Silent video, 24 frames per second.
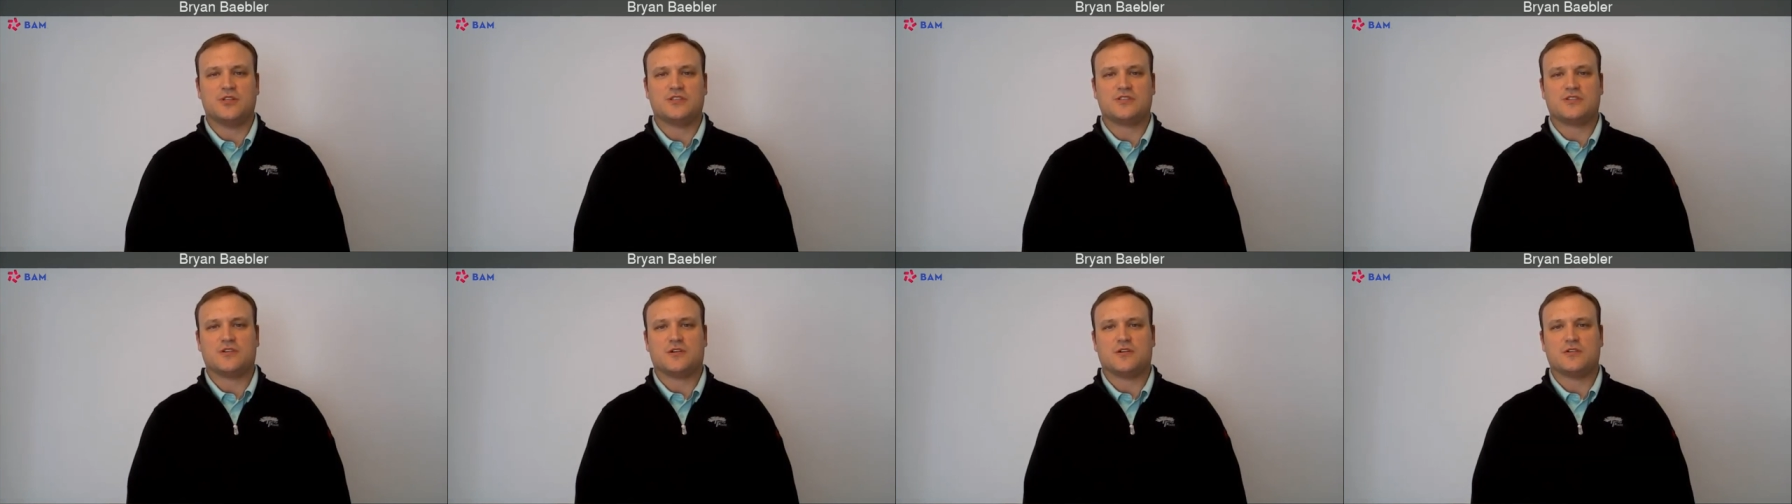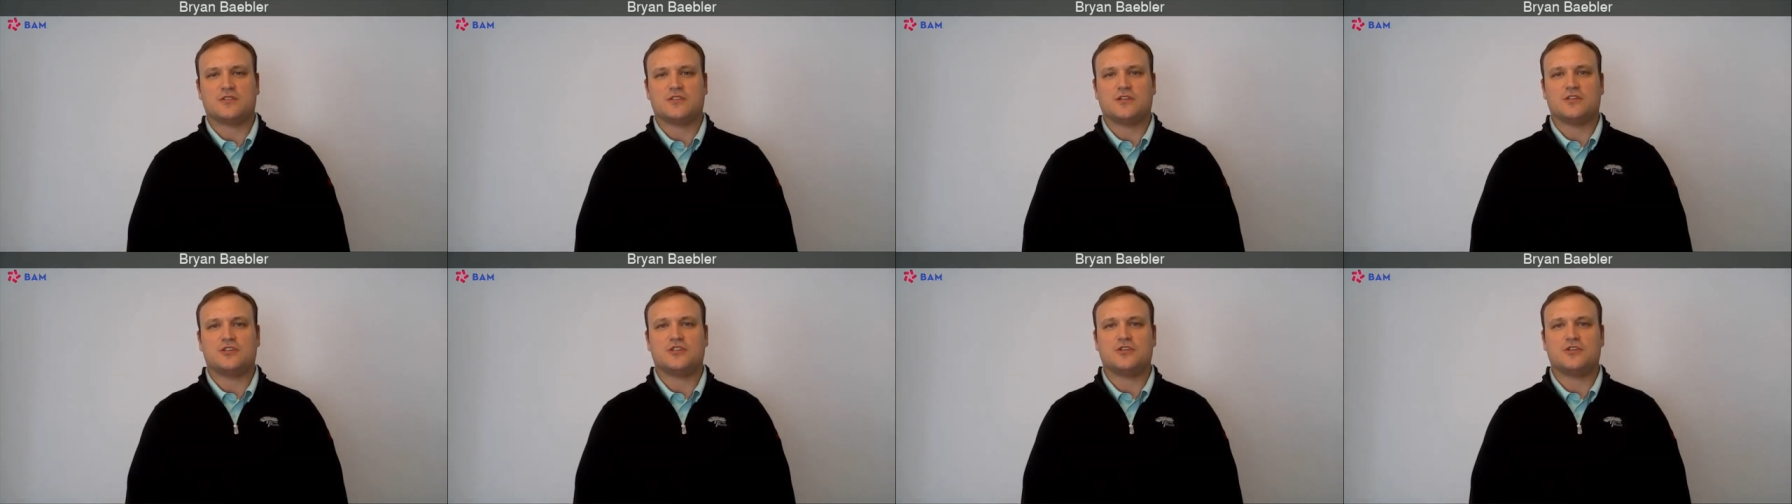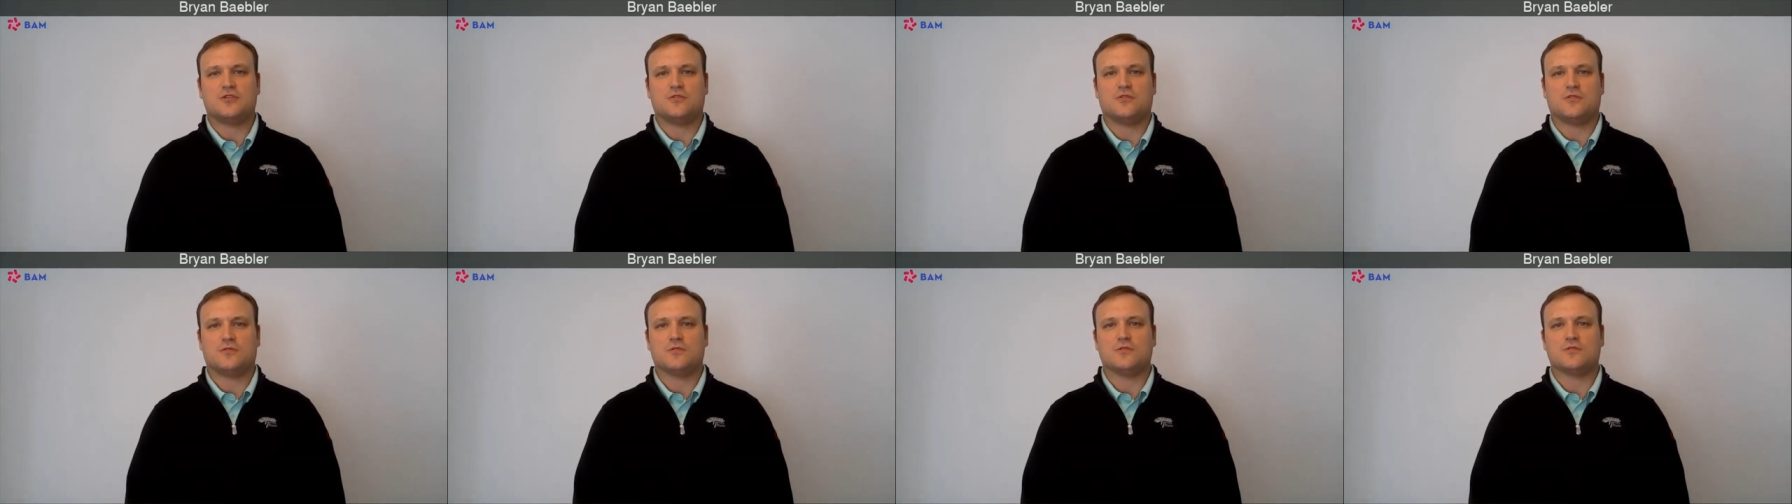we'd start to
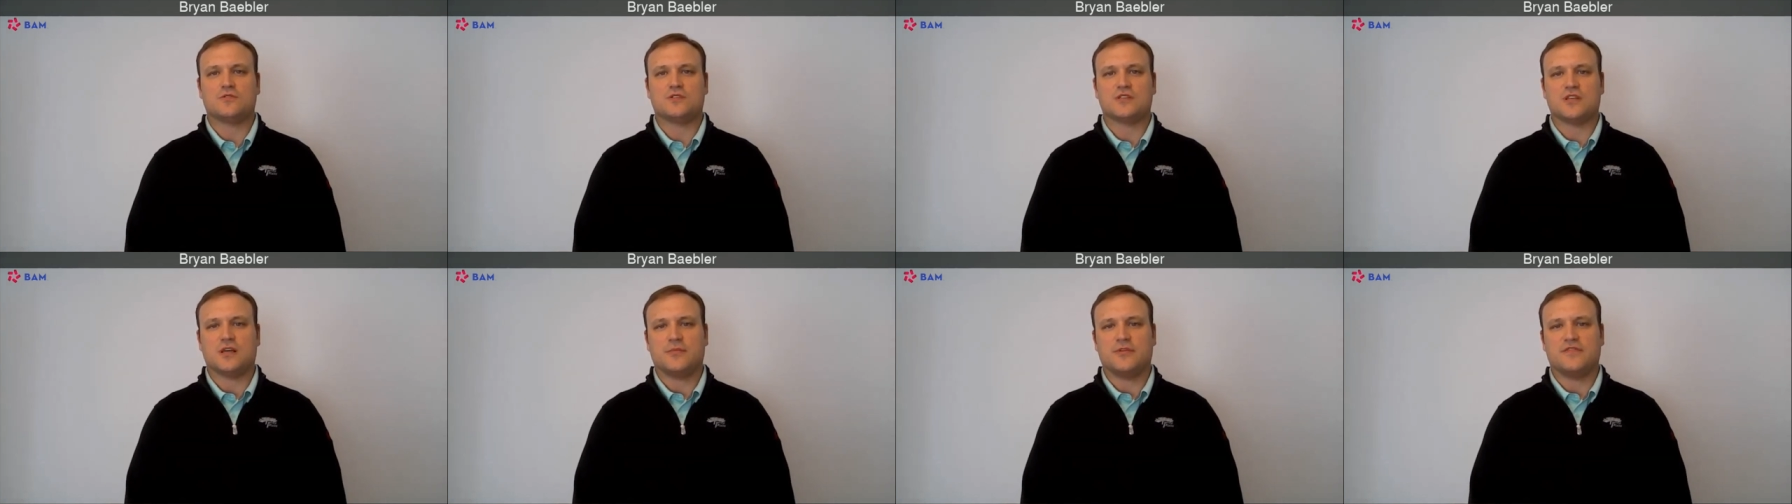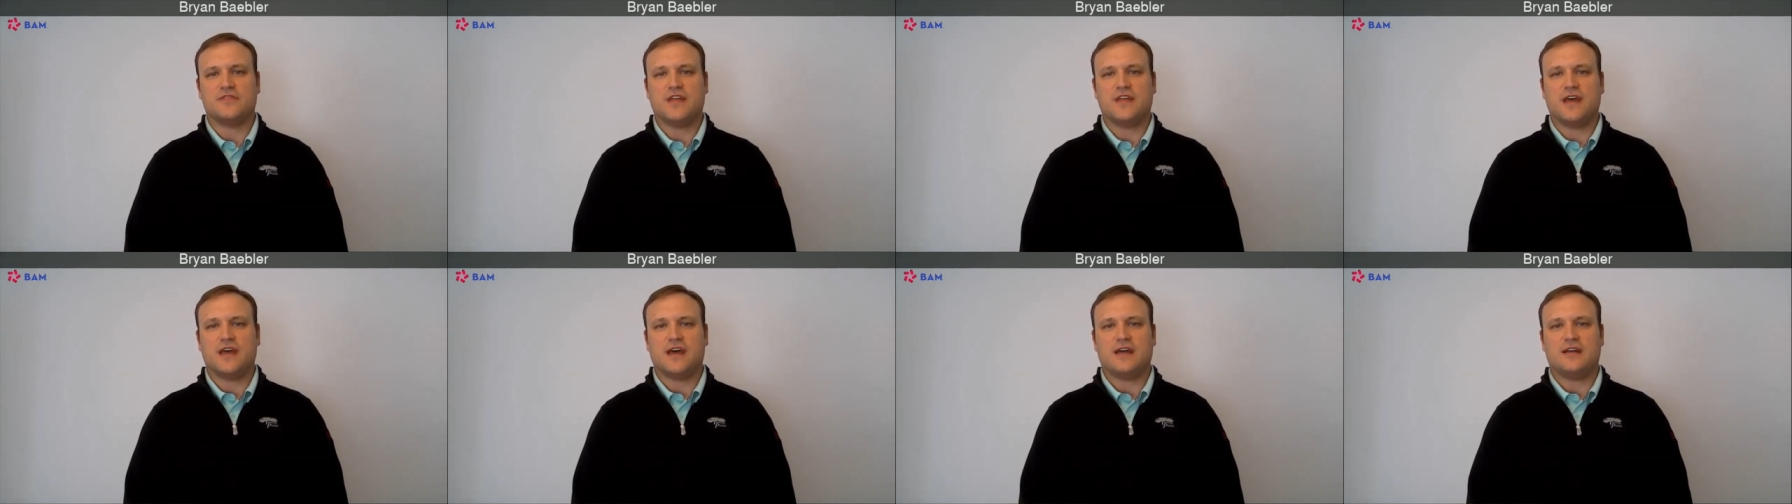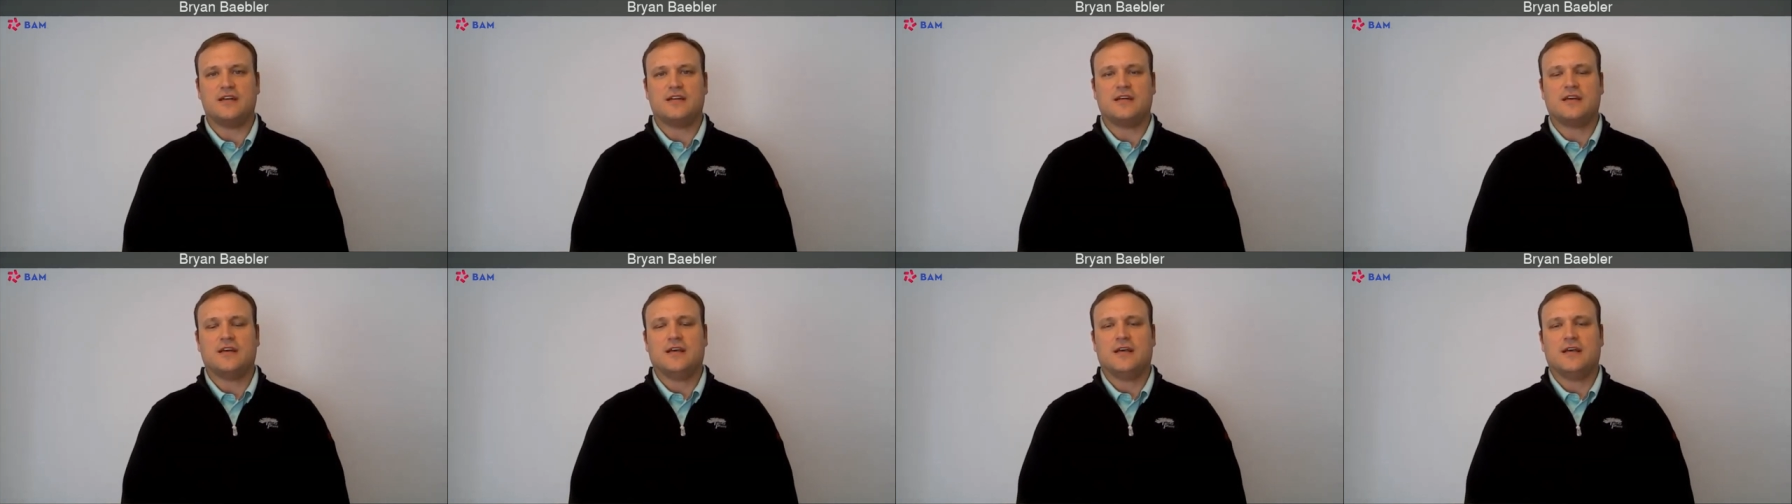chew through some of that.